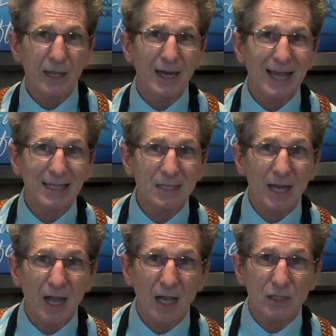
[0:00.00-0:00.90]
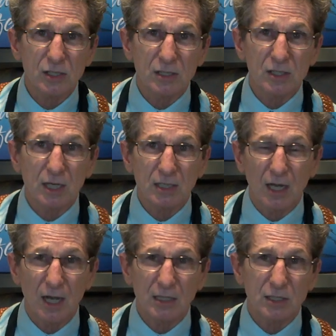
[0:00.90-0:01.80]
in antioxidants.
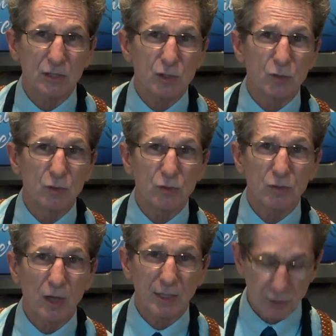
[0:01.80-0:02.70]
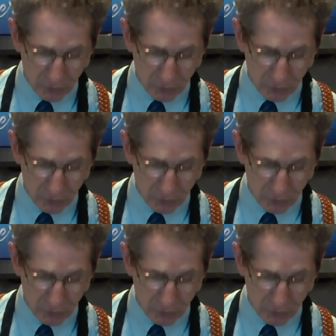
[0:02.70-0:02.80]
Antioxidants neutralize